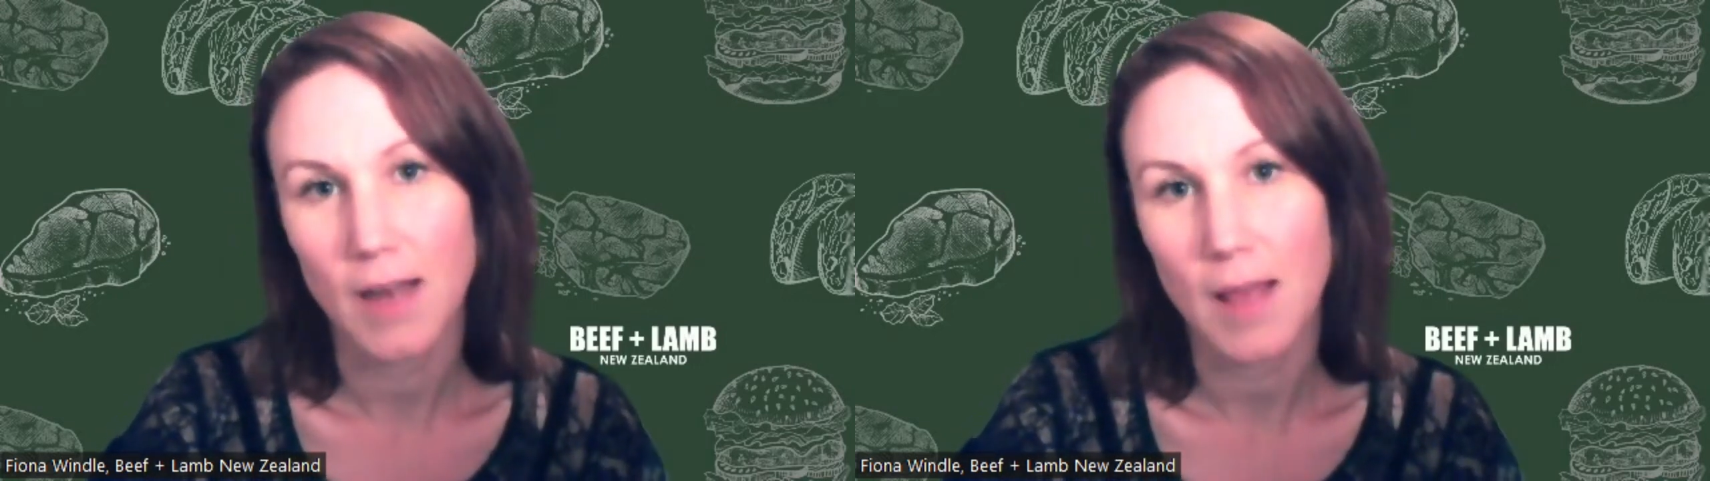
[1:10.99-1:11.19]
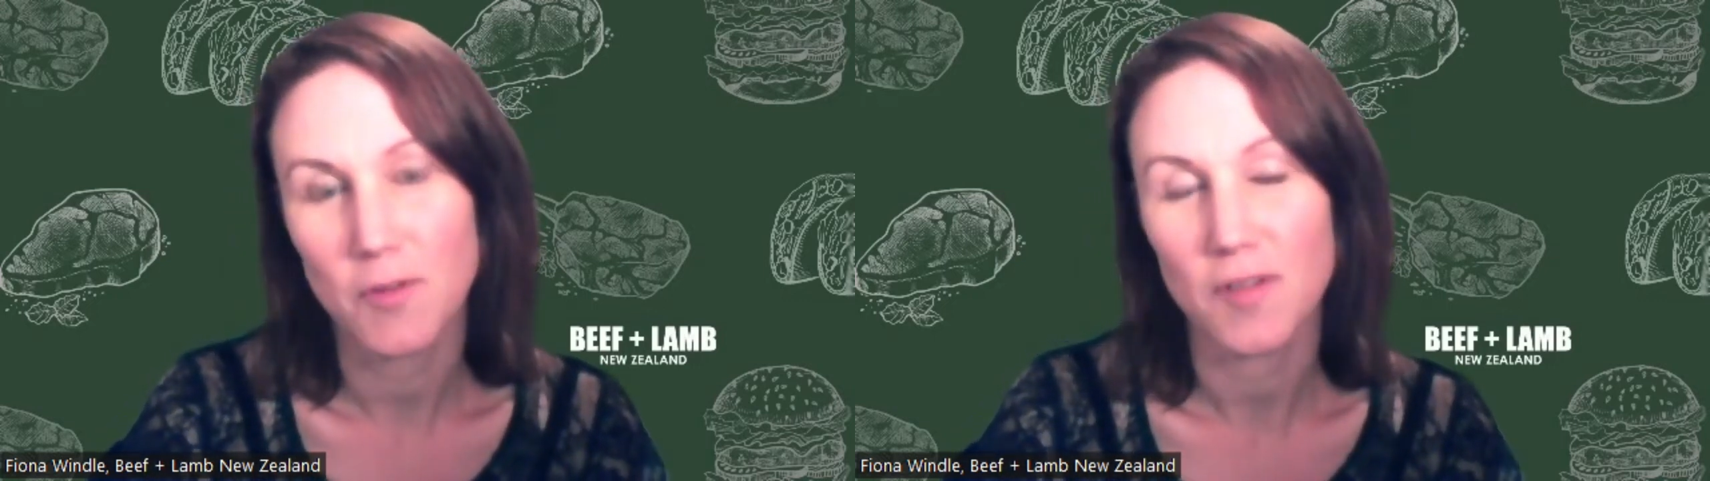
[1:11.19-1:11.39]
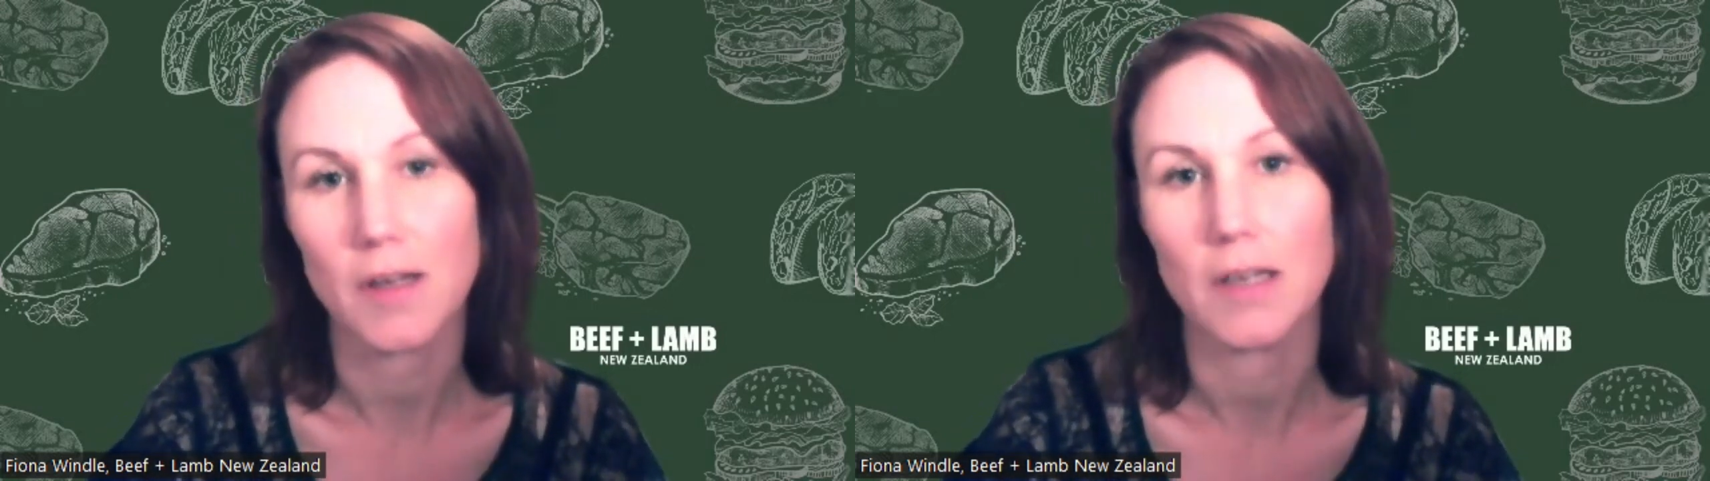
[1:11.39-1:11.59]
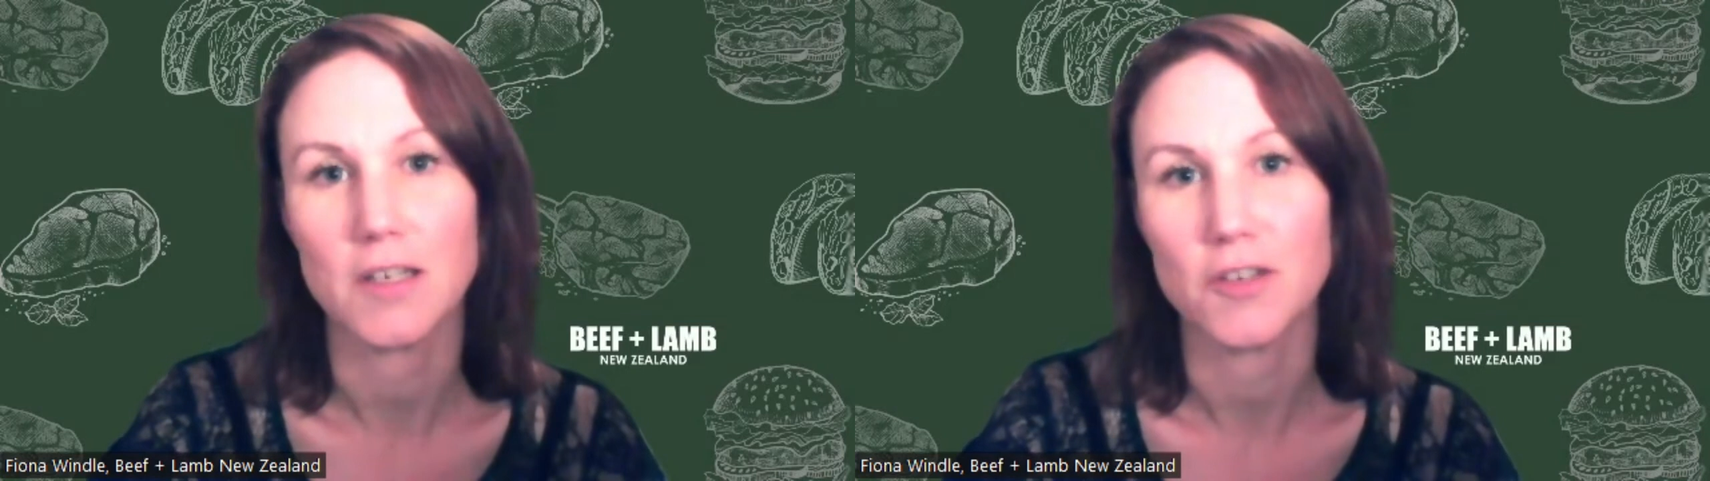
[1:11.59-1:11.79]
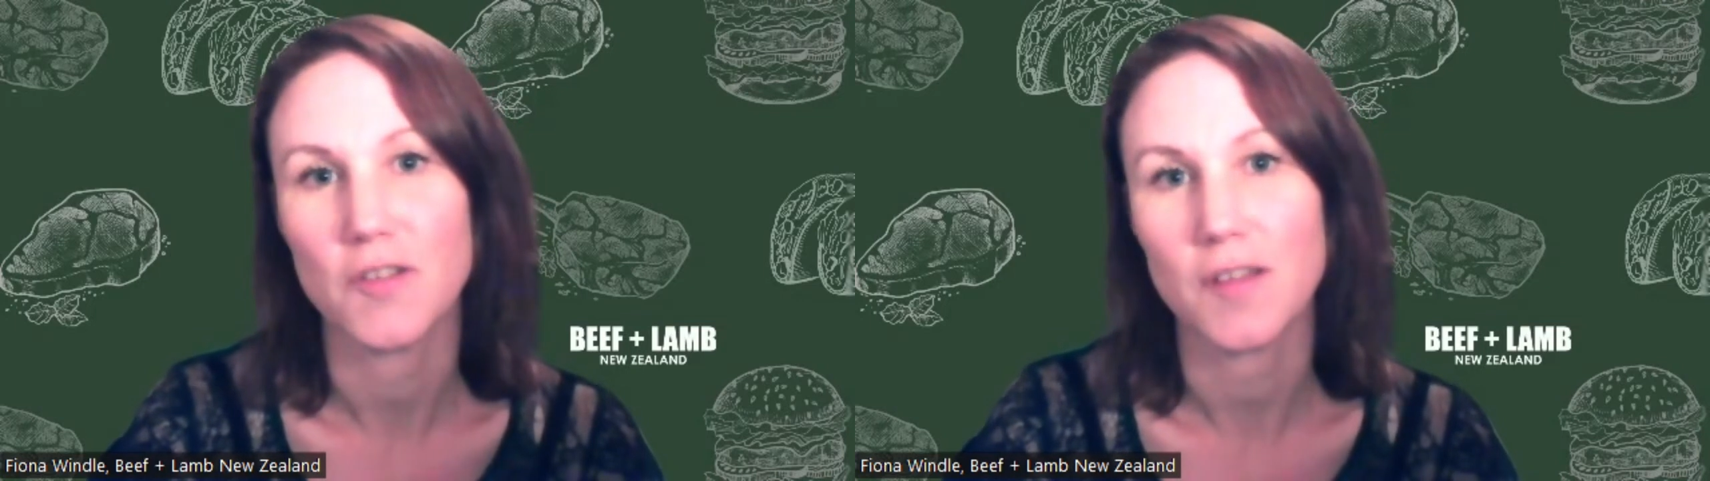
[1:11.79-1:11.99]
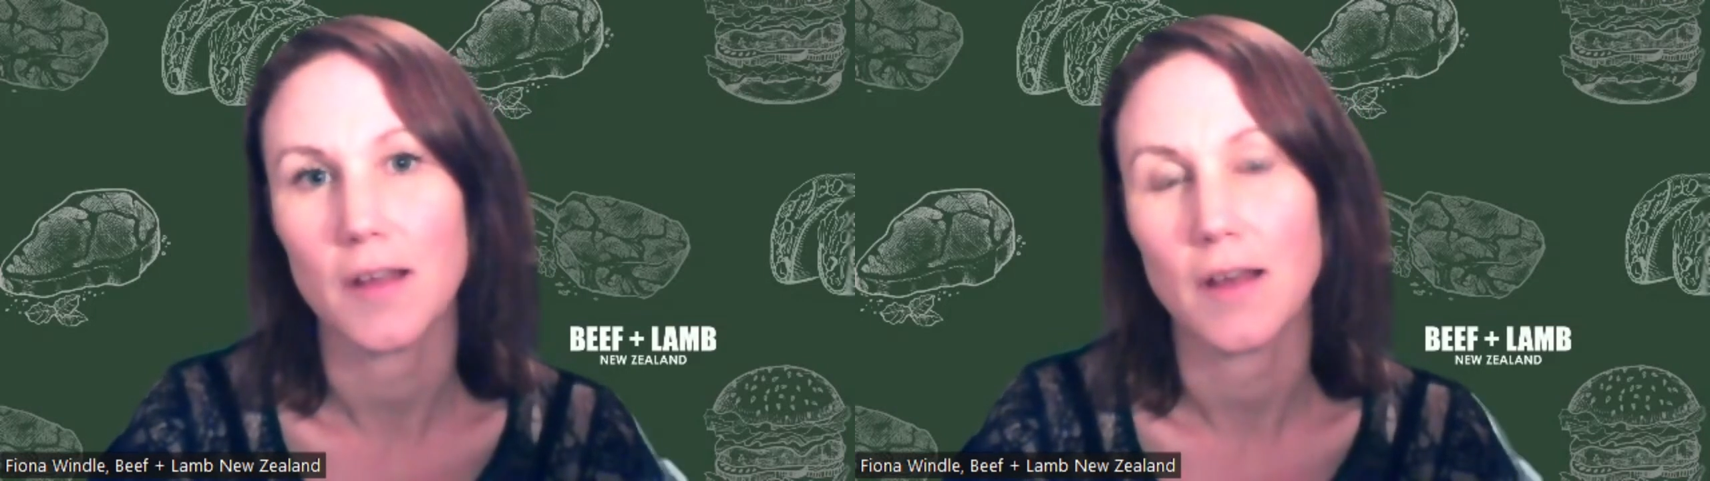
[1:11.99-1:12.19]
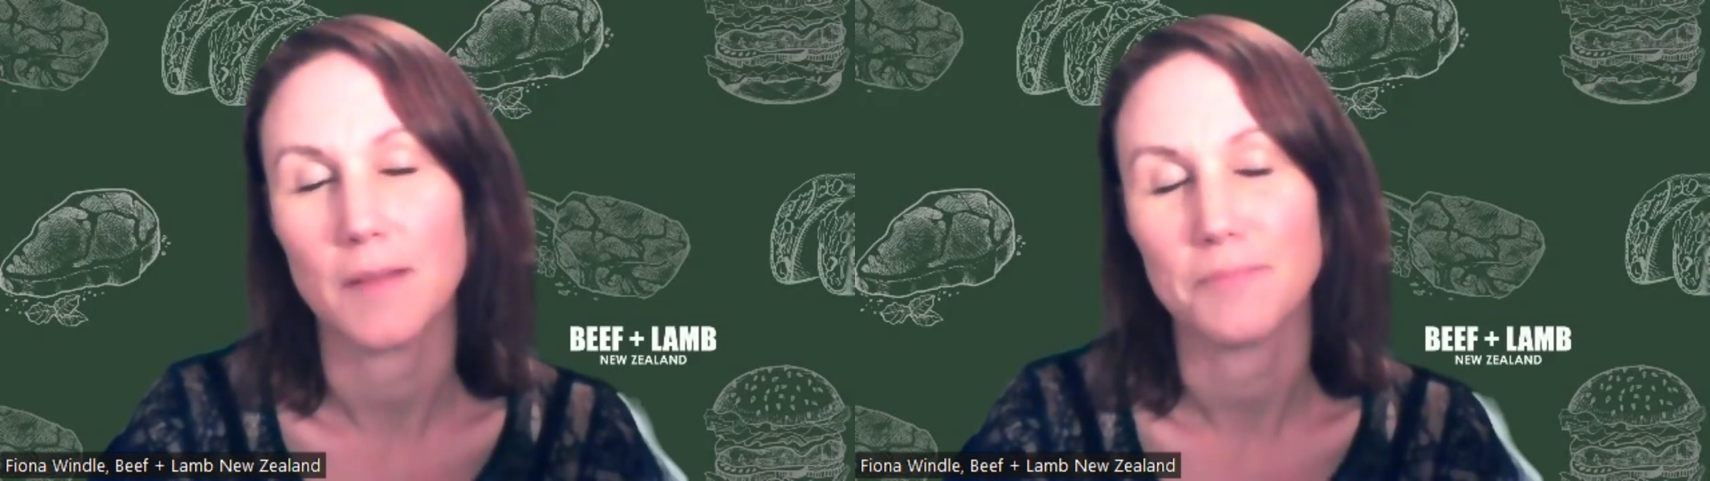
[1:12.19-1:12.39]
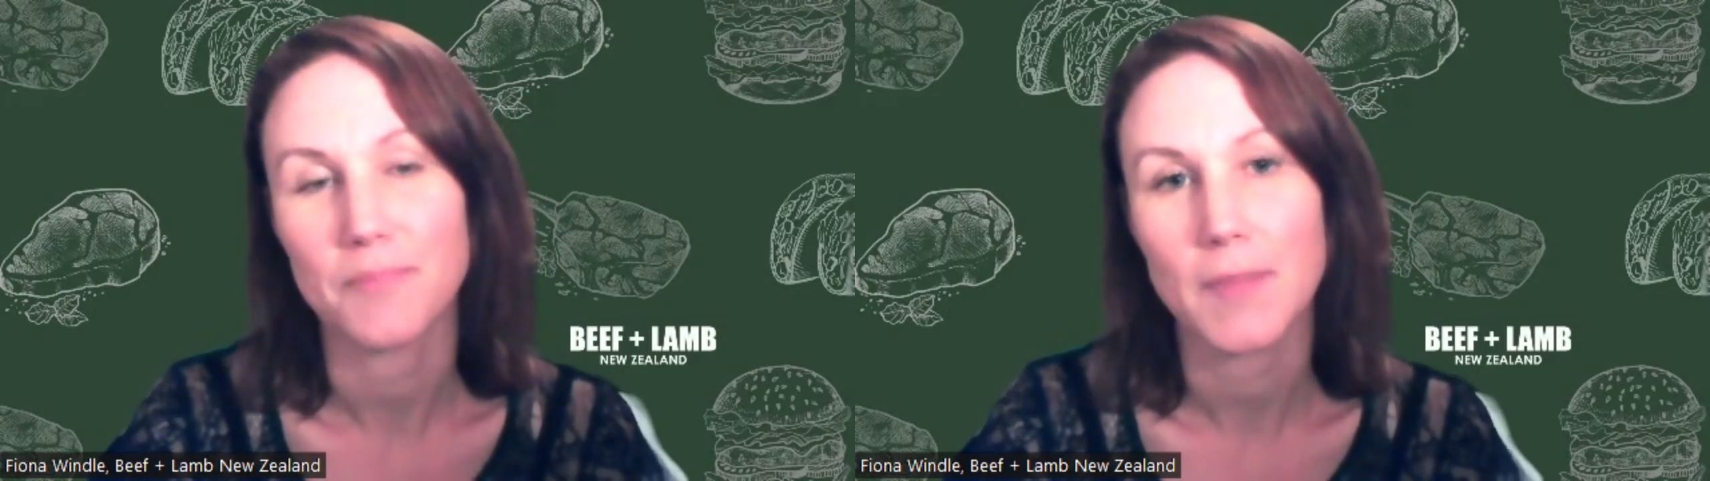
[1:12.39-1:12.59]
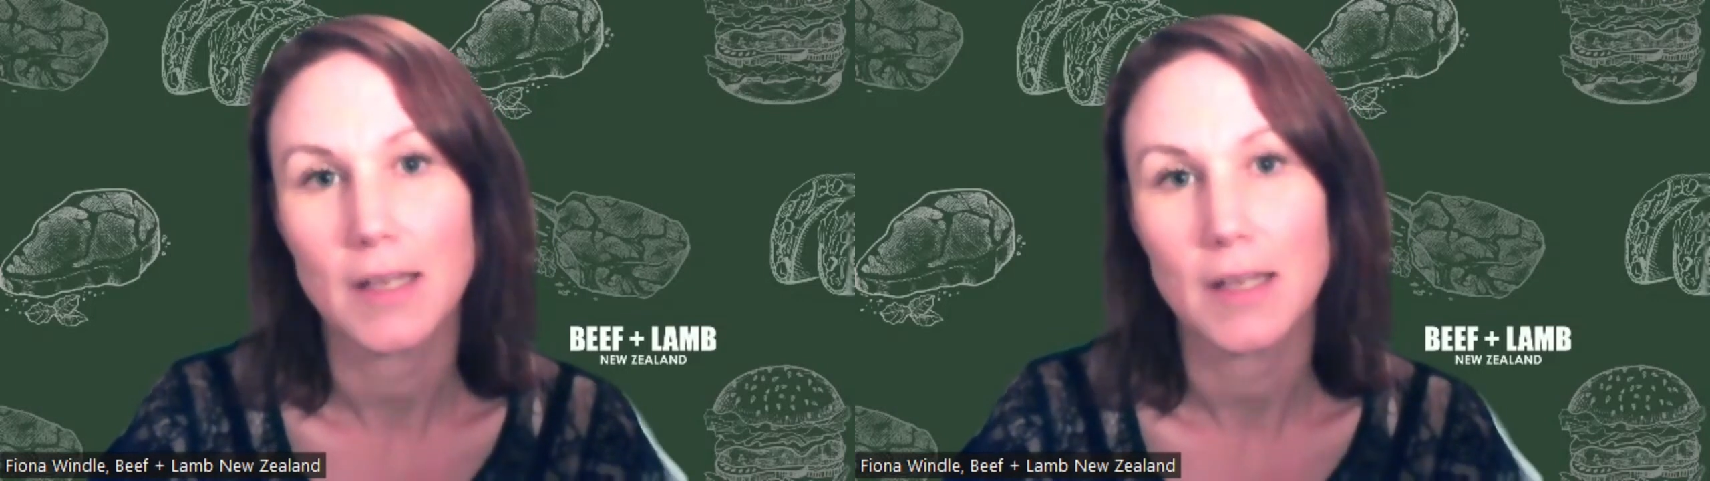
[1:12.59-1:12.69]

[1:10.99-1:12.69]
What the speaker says: Lamb New Zealand and